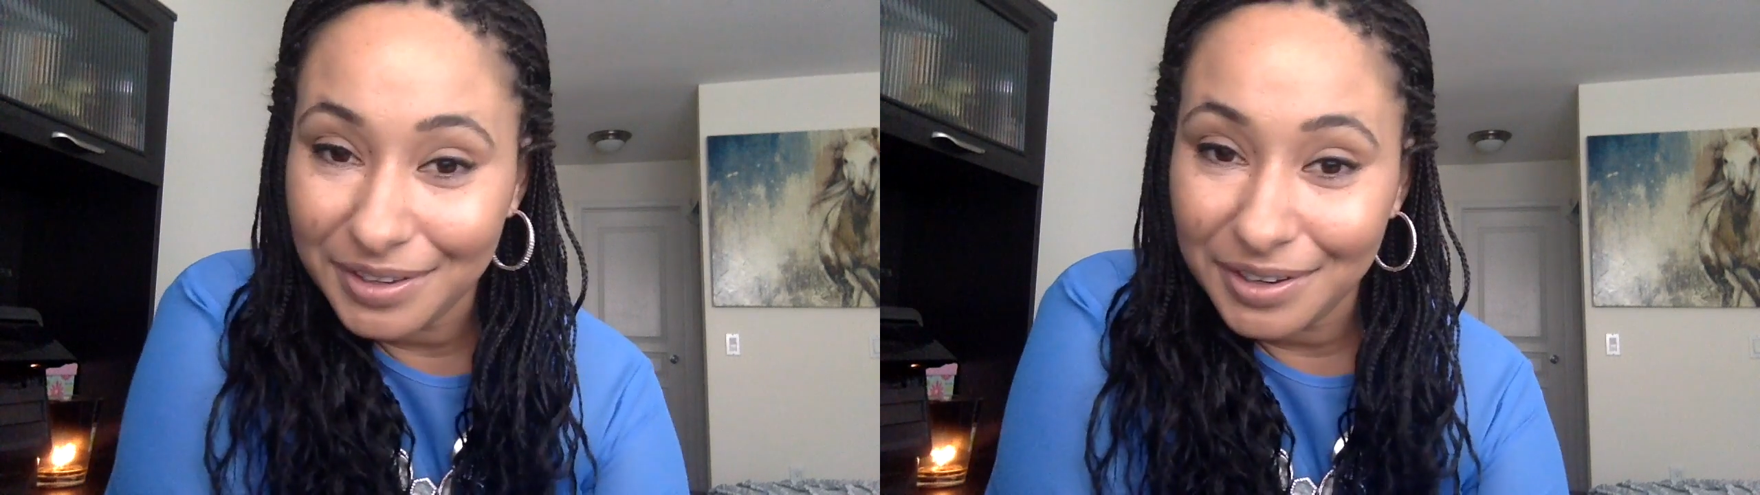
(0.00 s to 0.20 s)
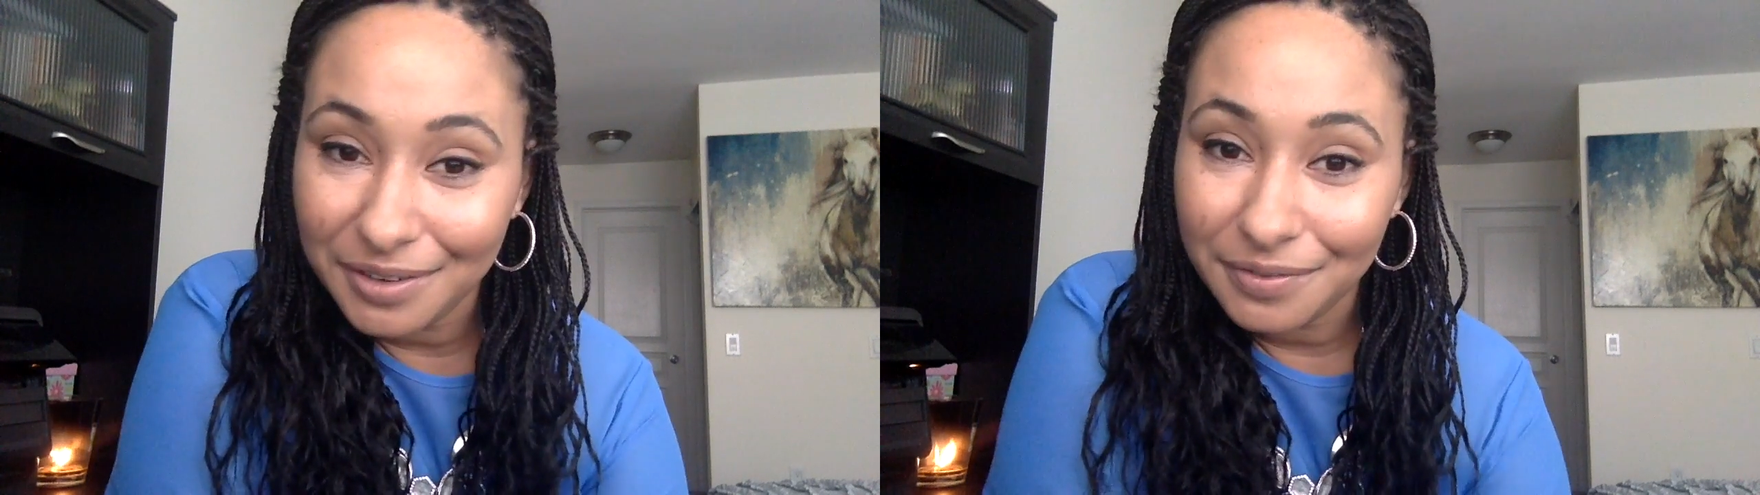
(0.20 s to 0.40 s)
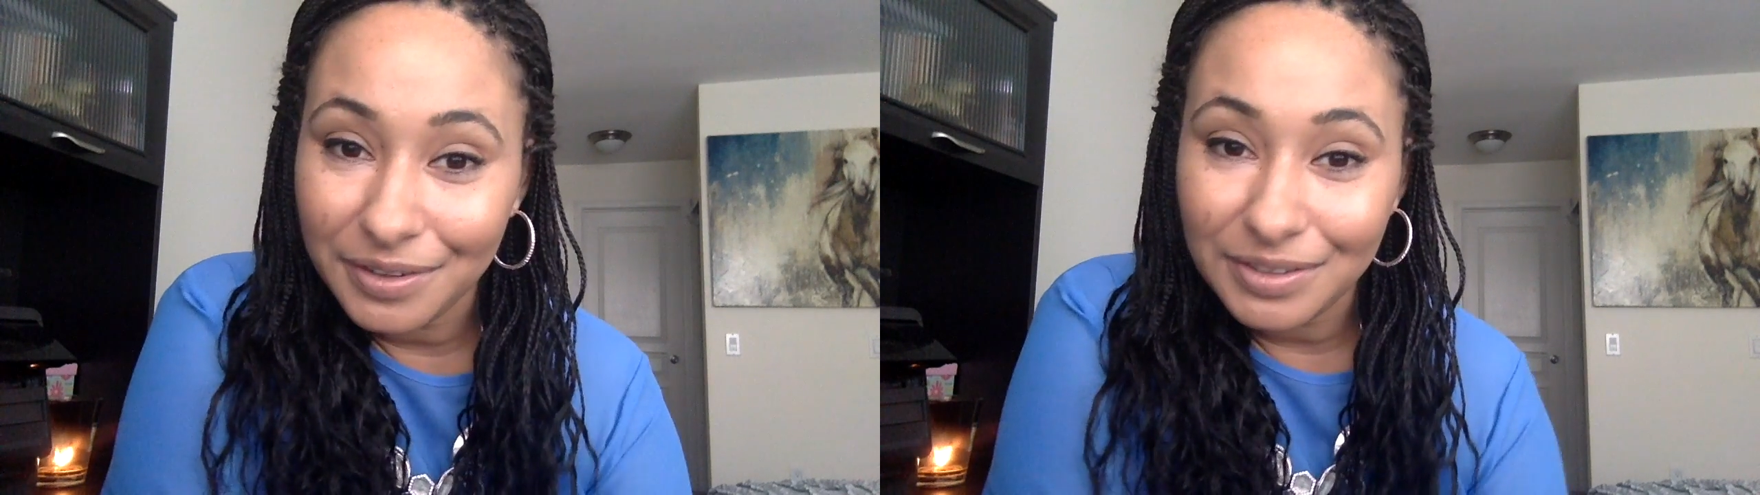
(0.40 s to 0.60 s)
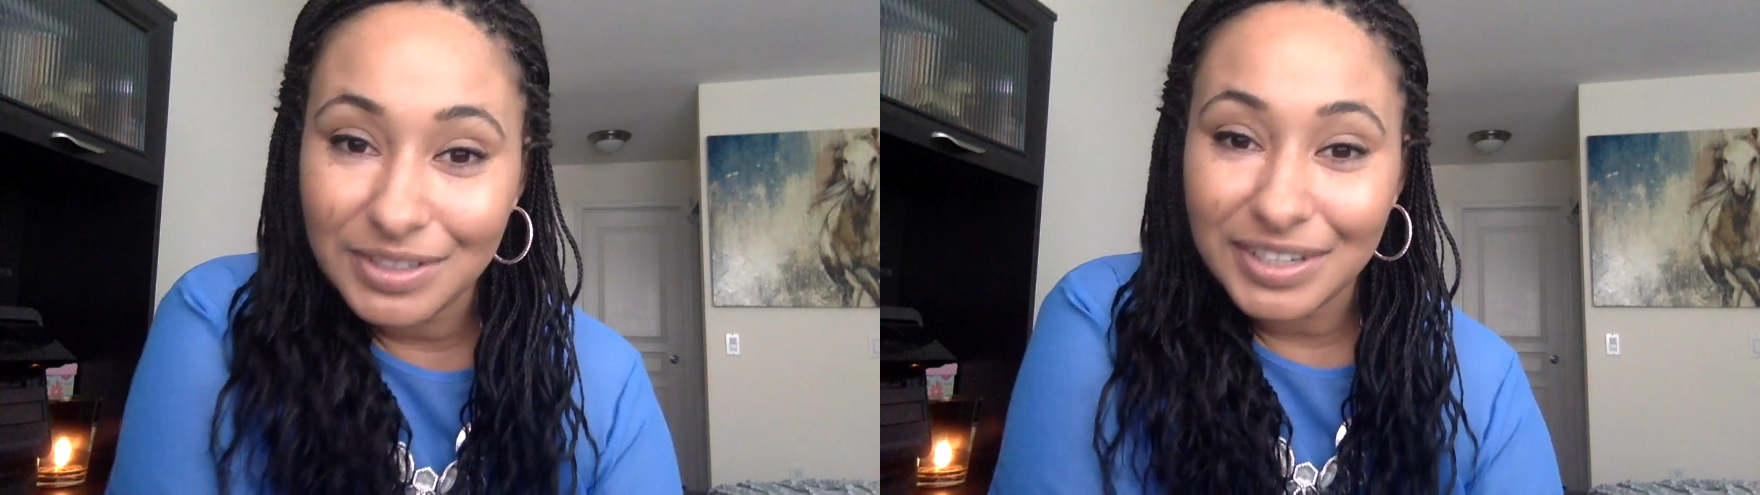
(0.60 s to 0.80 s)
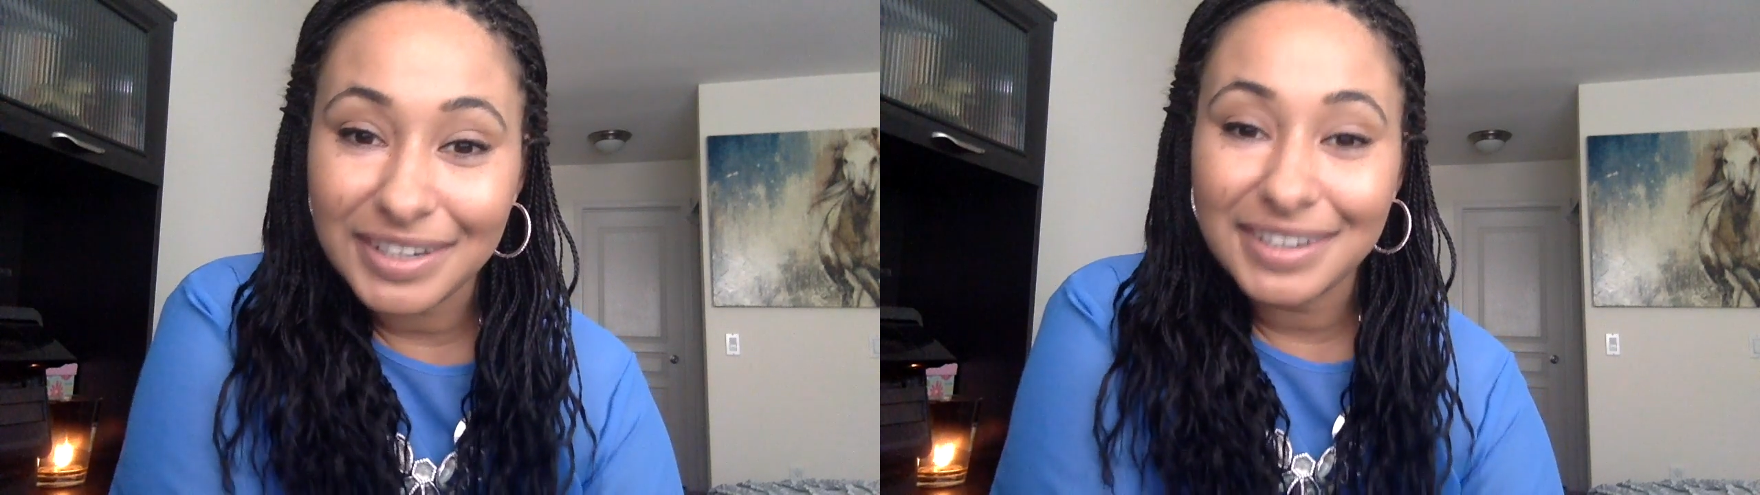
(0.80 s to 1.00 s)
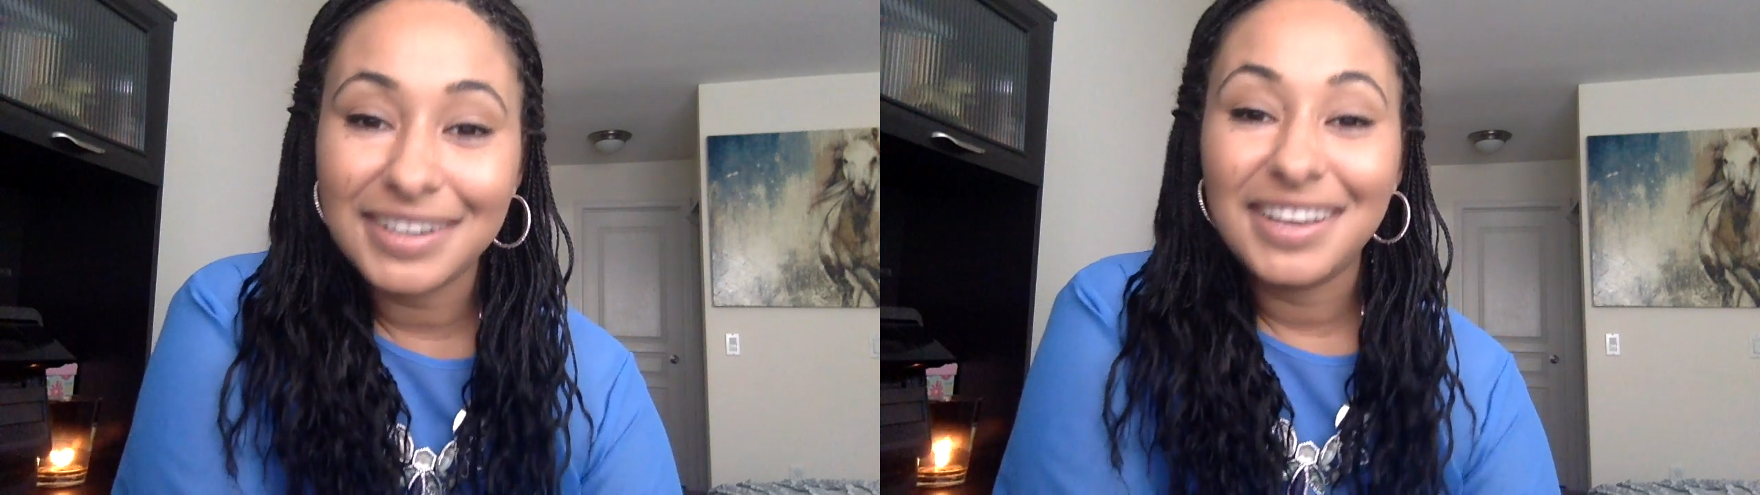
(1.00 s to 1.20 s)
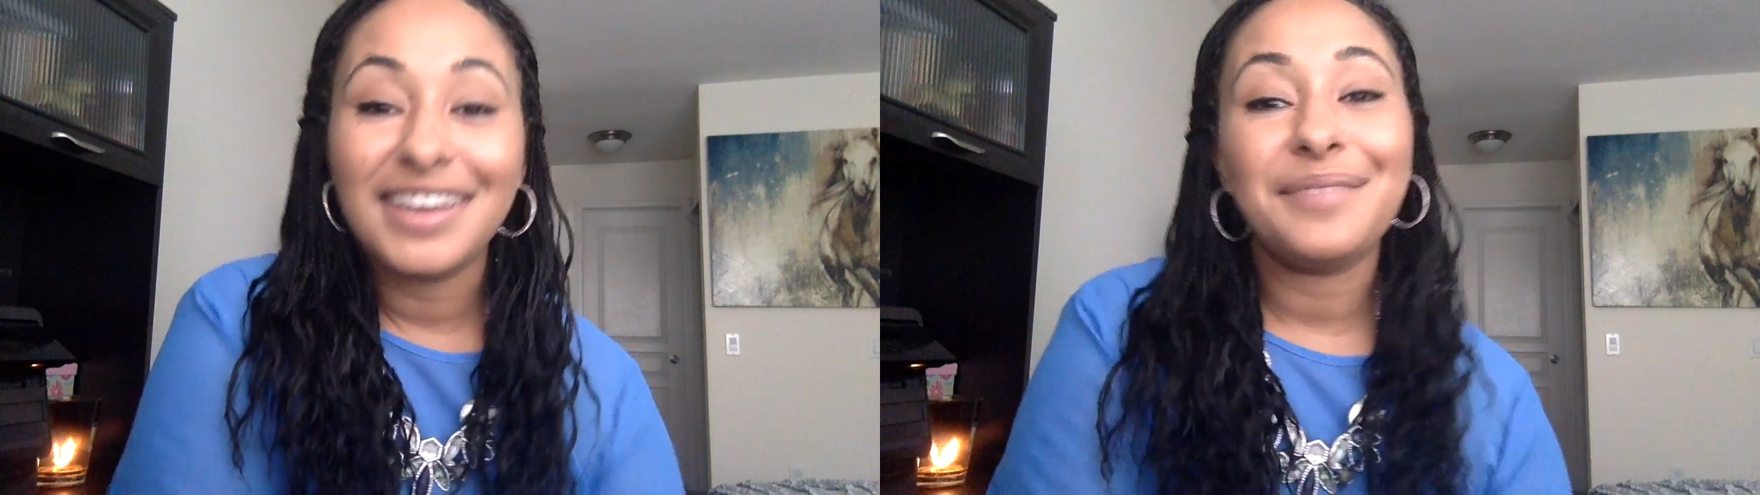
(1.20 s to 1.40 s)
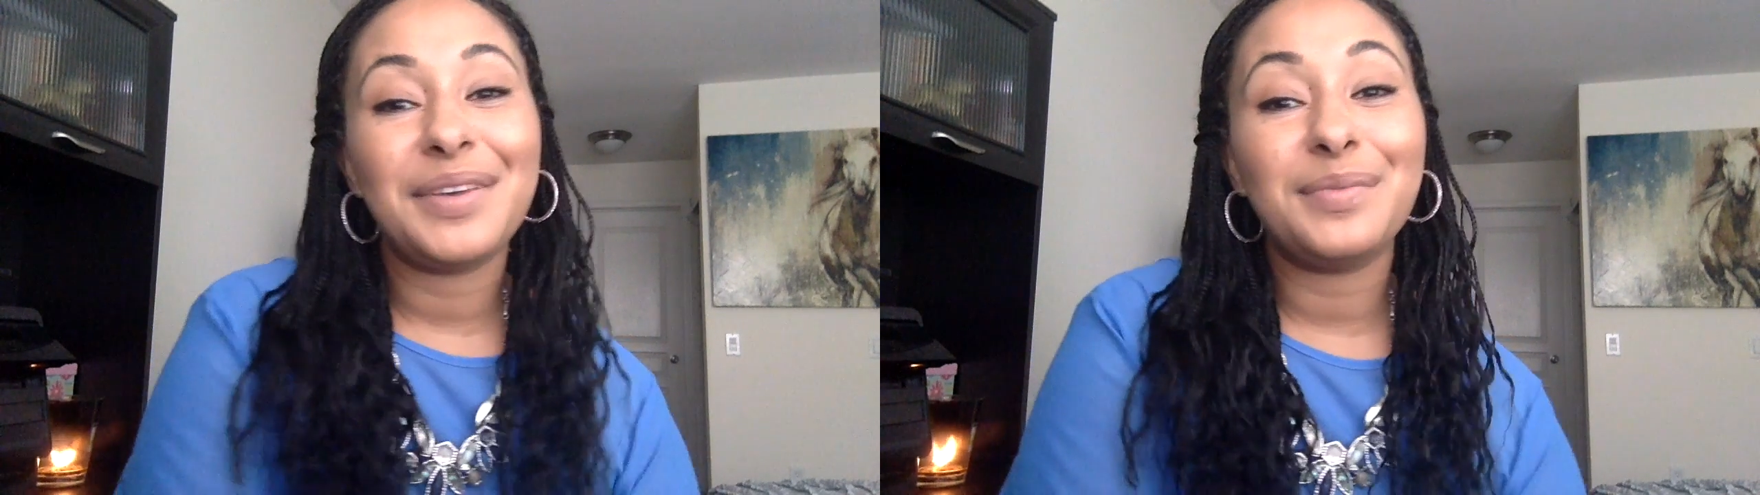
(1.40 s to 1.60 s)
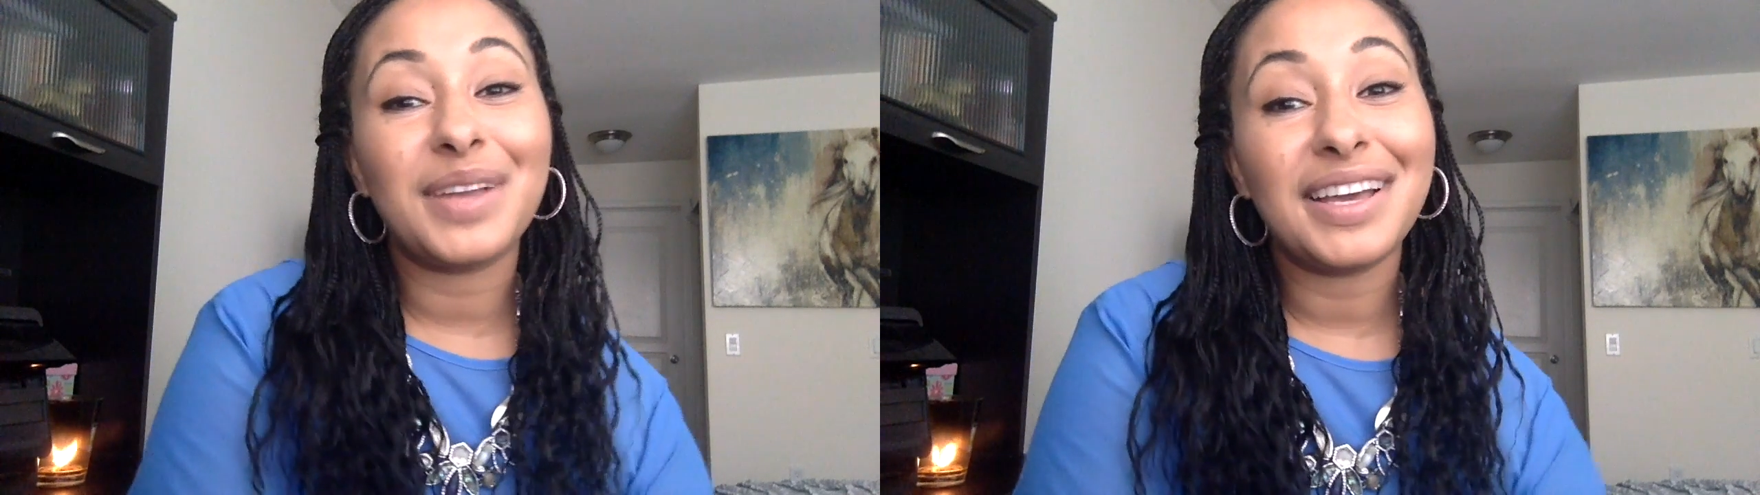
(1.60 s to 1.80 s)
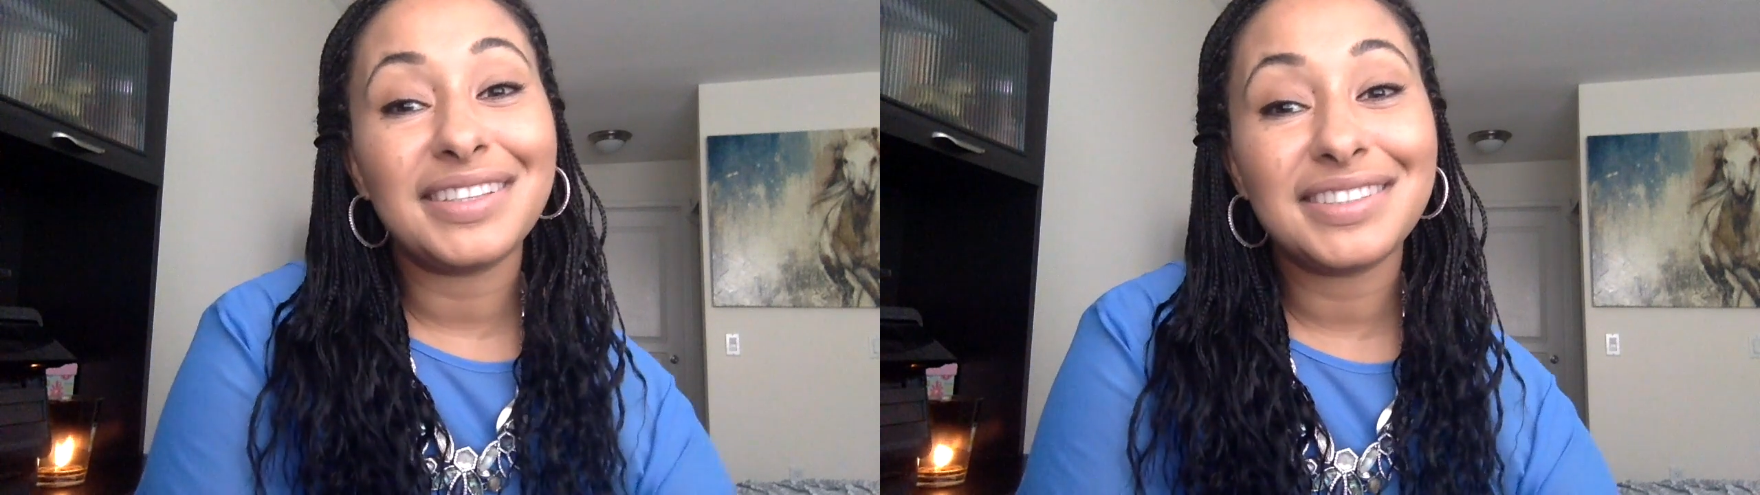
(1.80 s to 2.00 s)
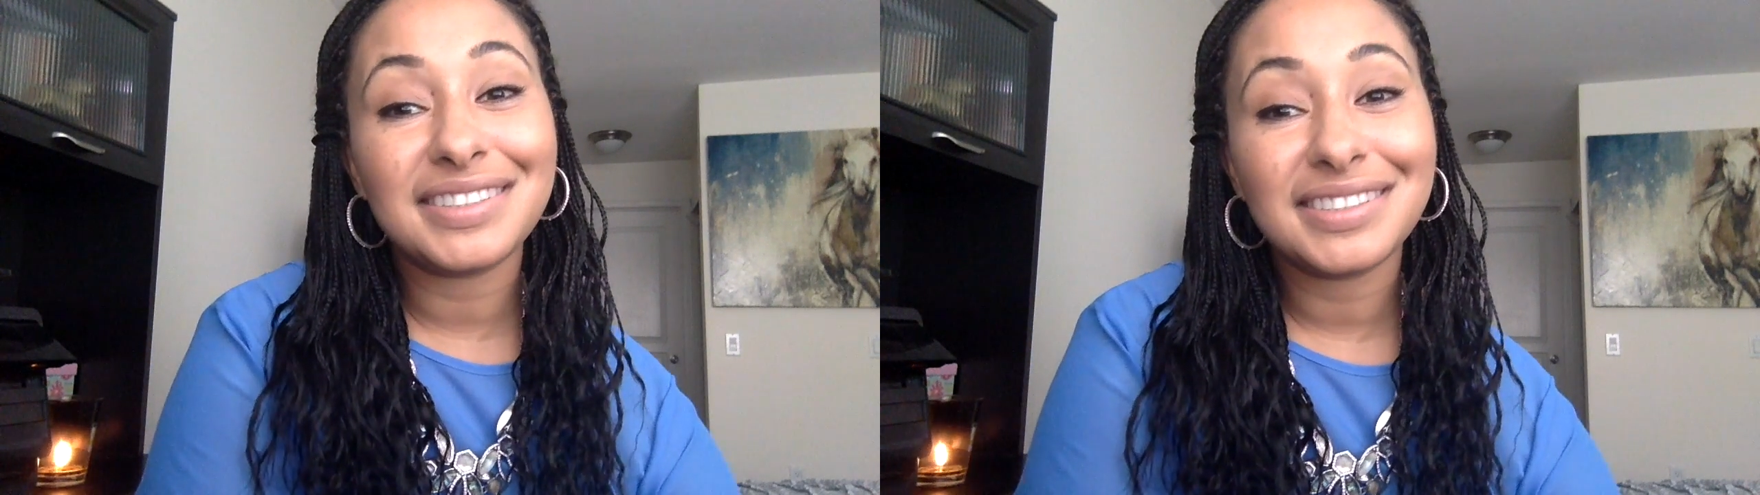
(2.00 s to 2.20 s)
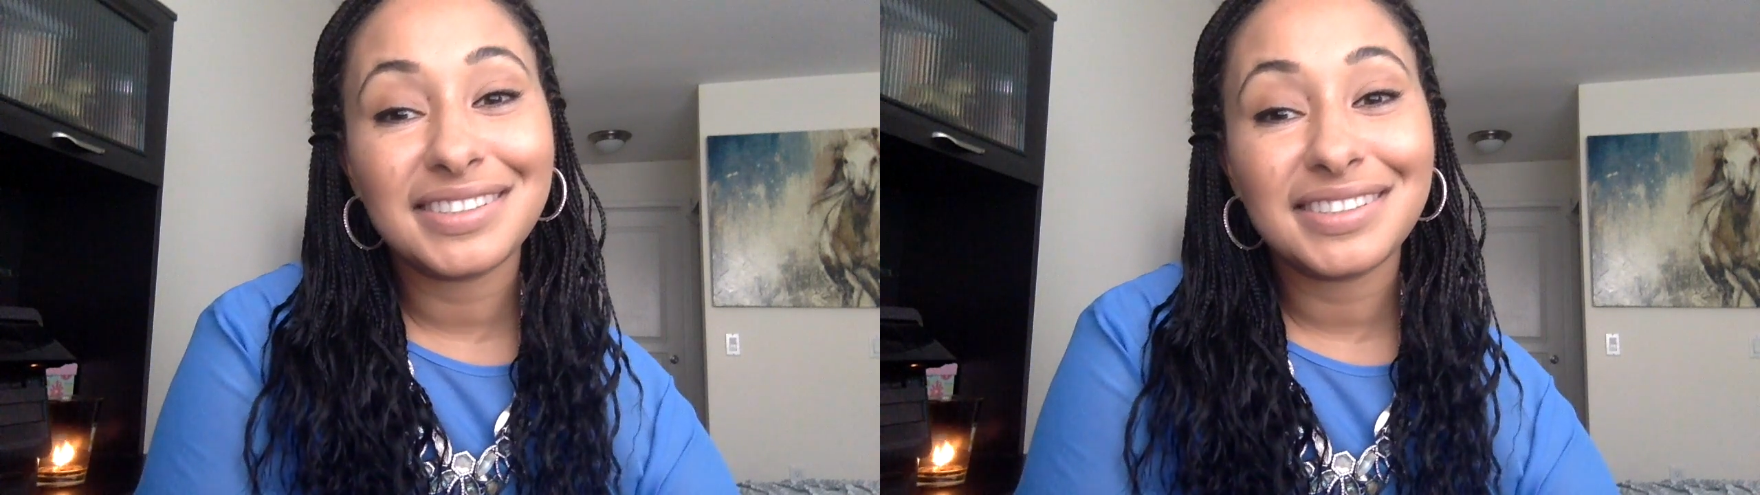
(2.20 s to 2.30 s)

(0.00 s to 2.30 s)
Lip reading: near future. Be blessed.